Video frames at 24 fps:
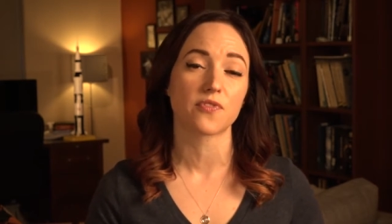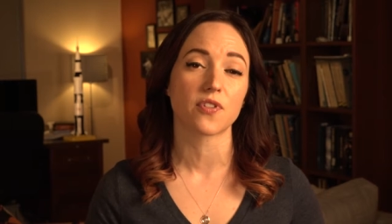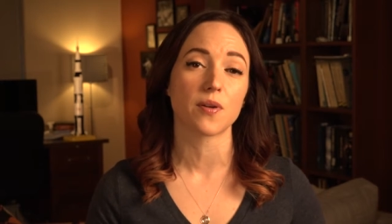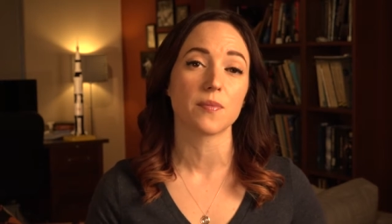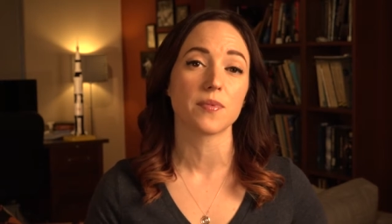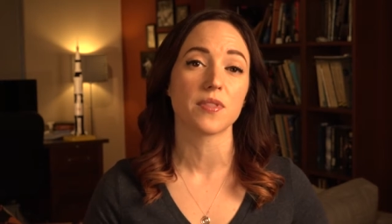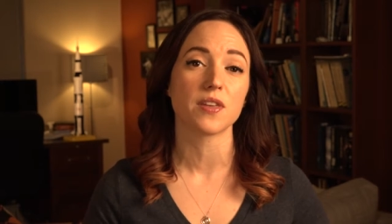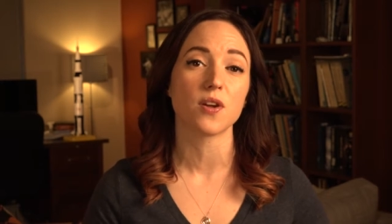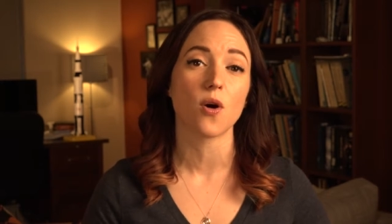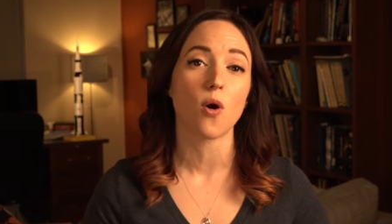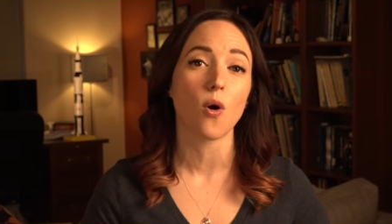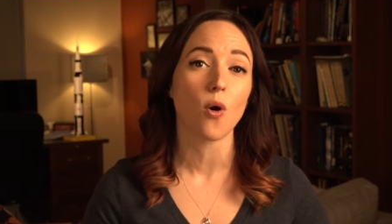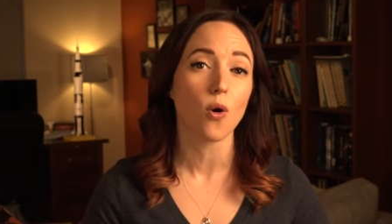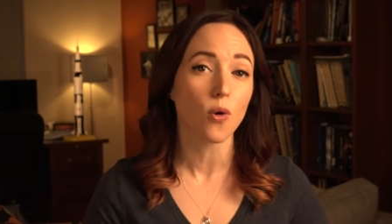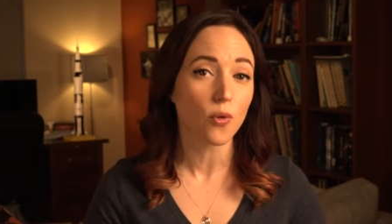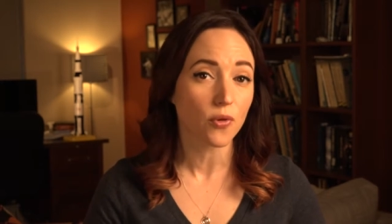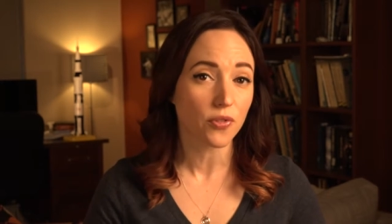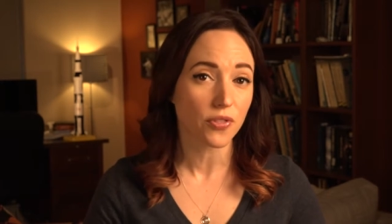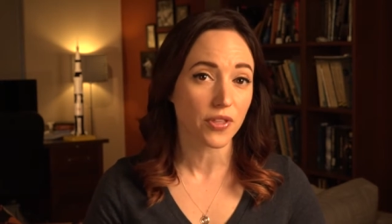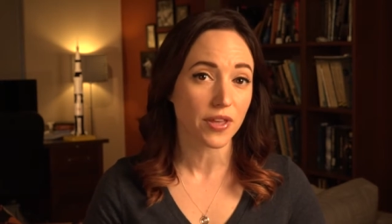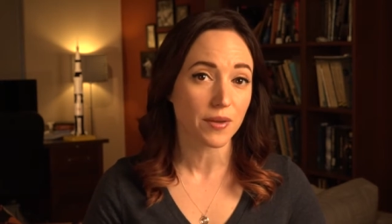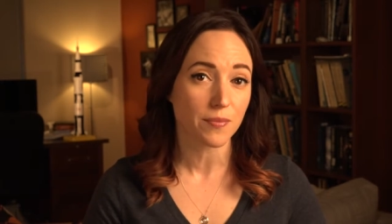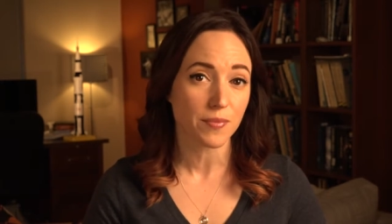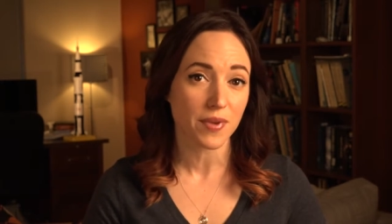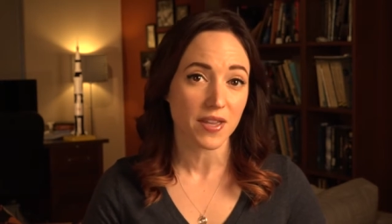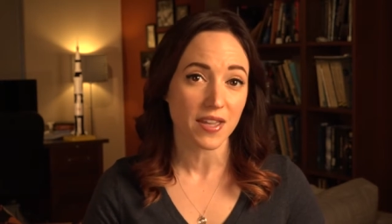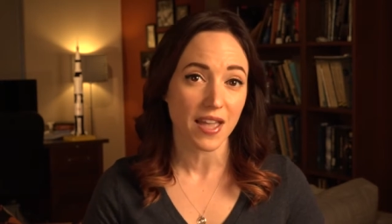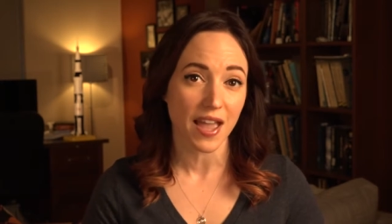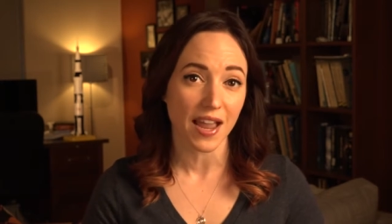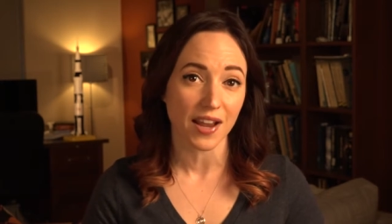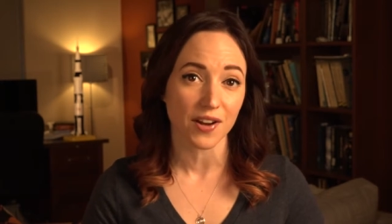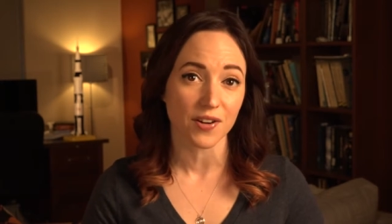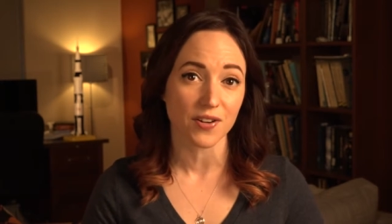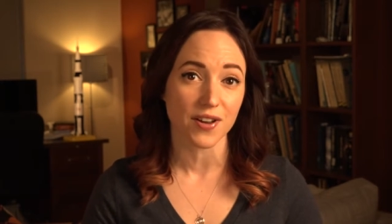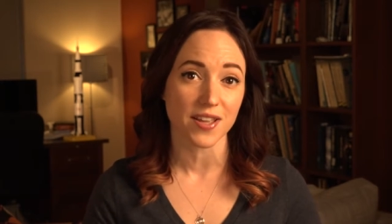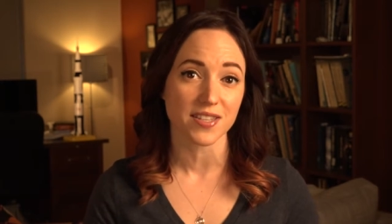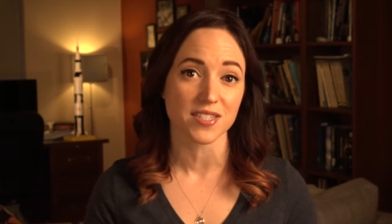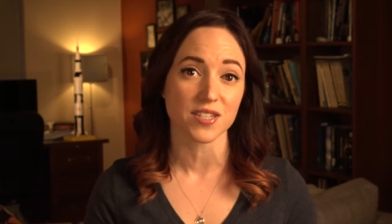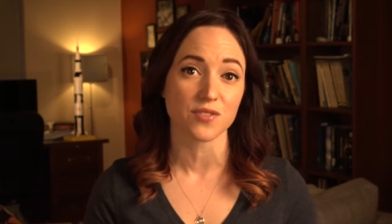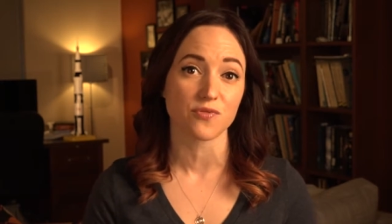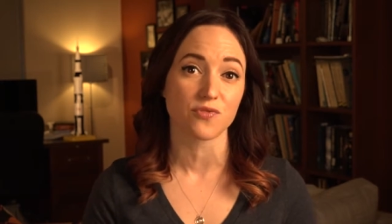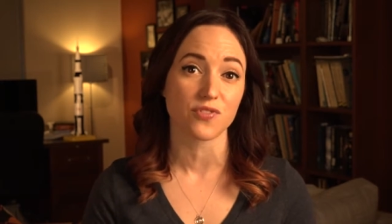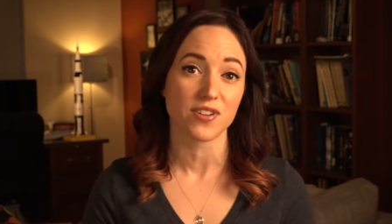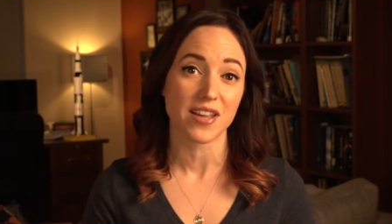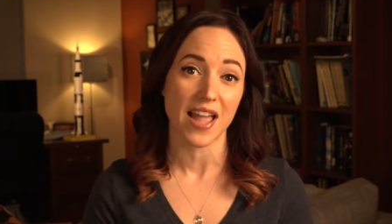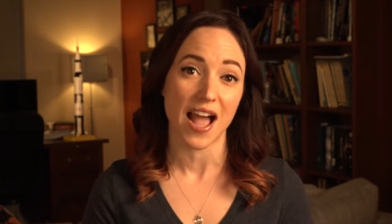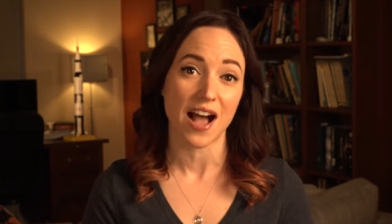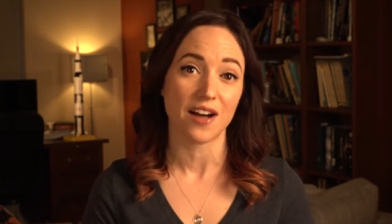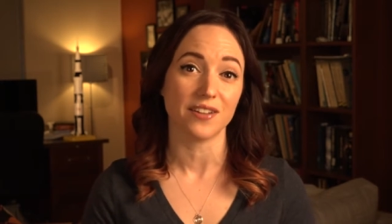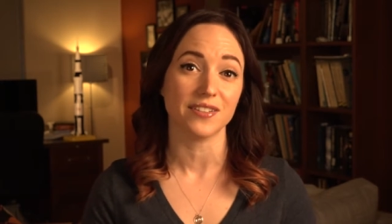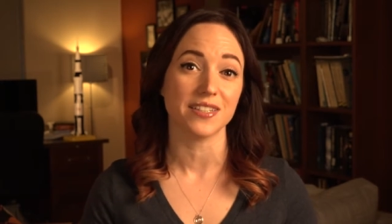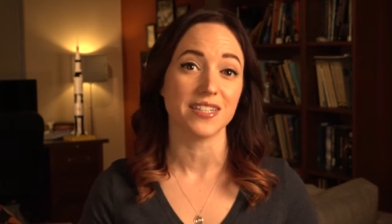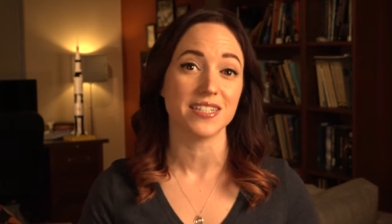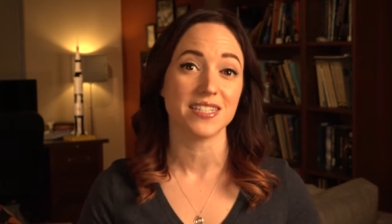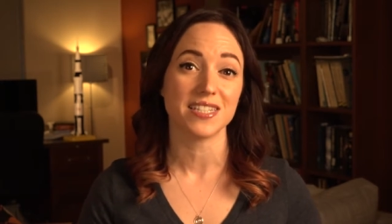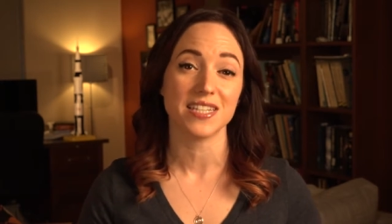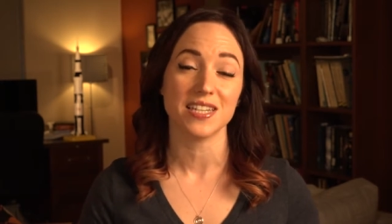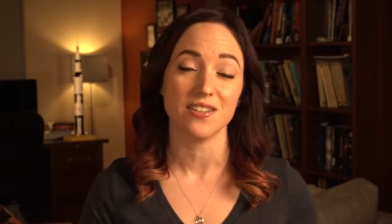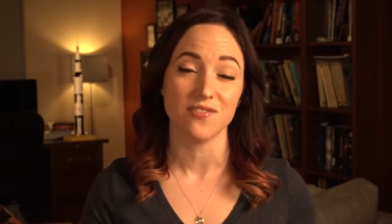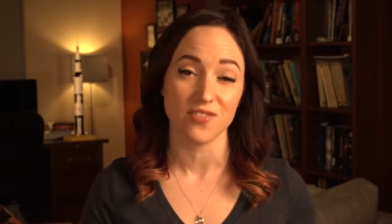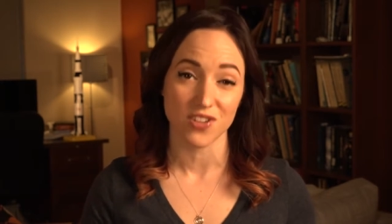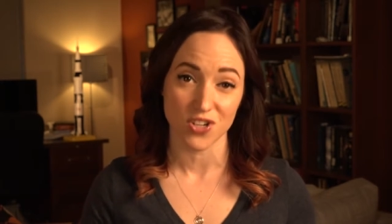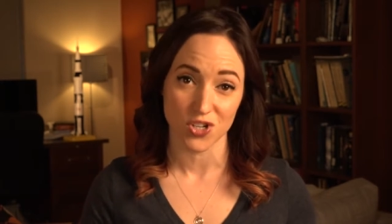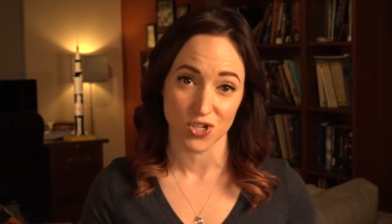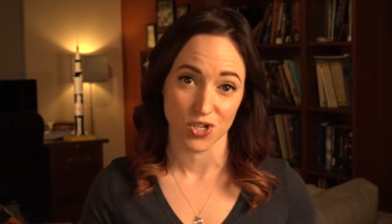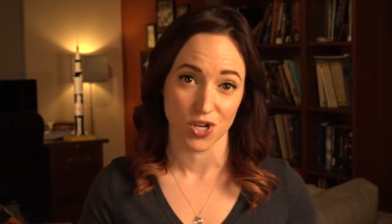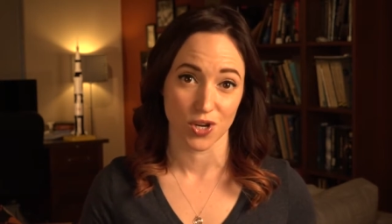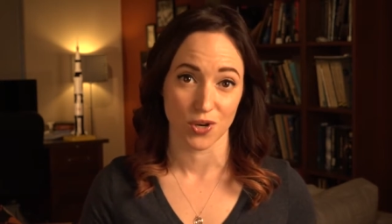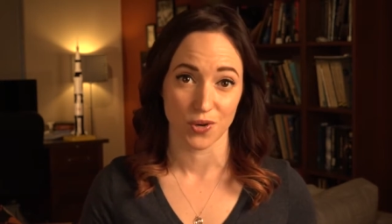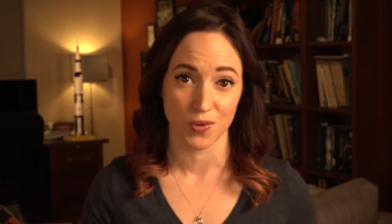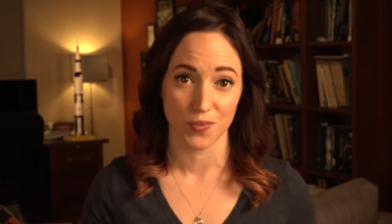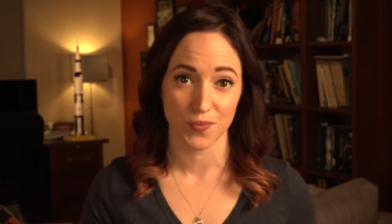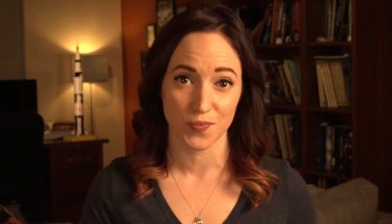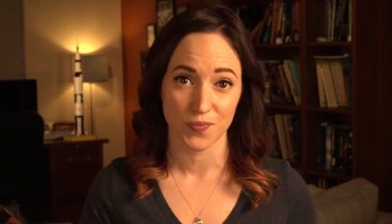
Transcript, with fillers: from the whole thing being aired as a reality TV show.